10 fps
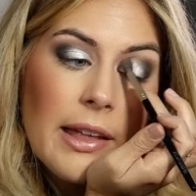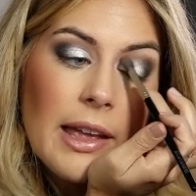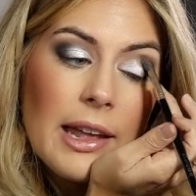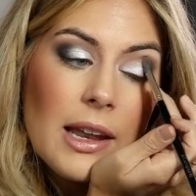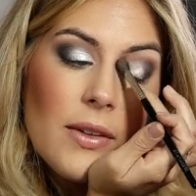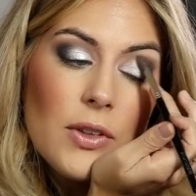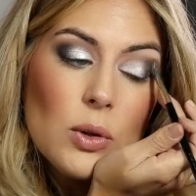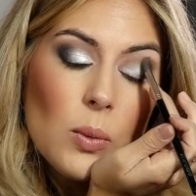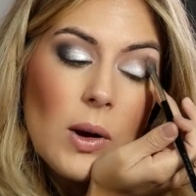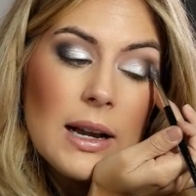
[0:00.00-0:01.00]
And if you
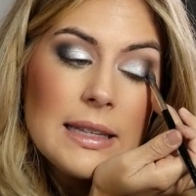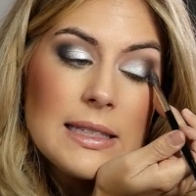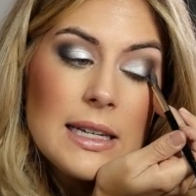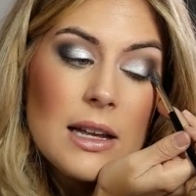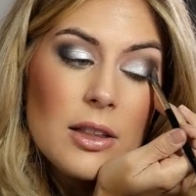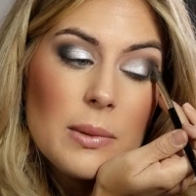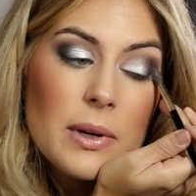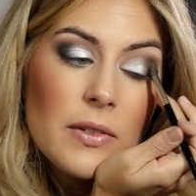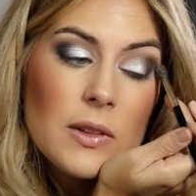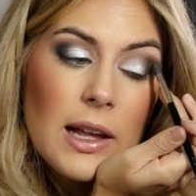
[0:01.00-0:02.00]
want to see a little bit
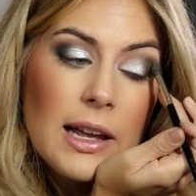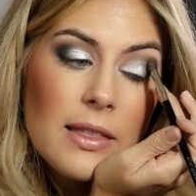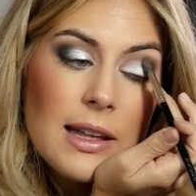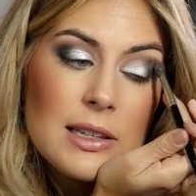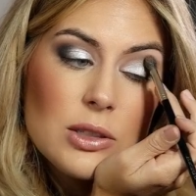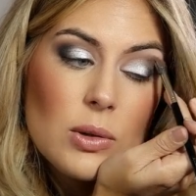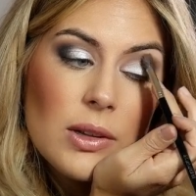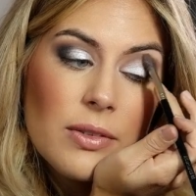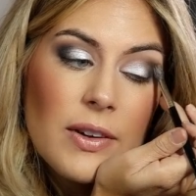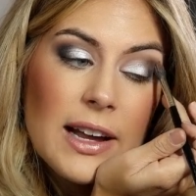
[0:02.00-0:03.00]
of a line, that is
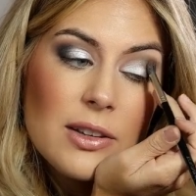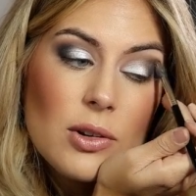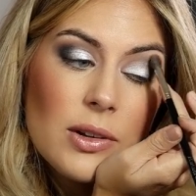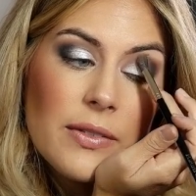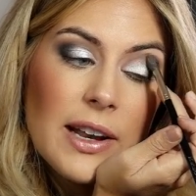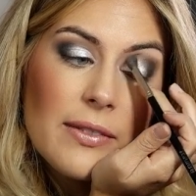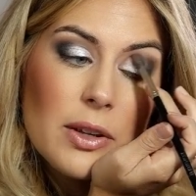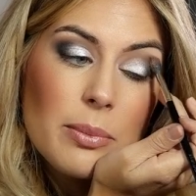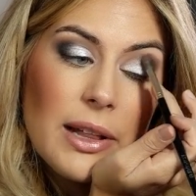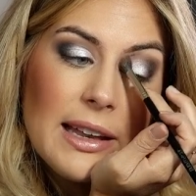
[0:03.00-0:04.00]
totally fine. You don't even have
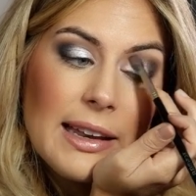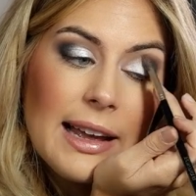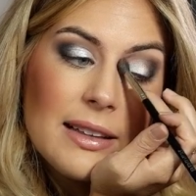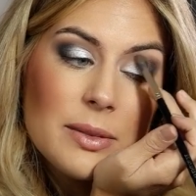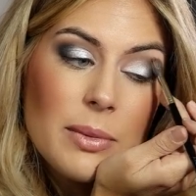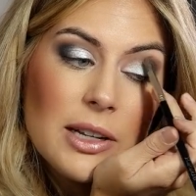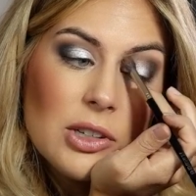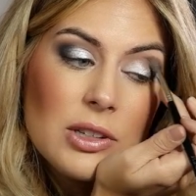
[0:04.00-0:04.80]
to blend as much.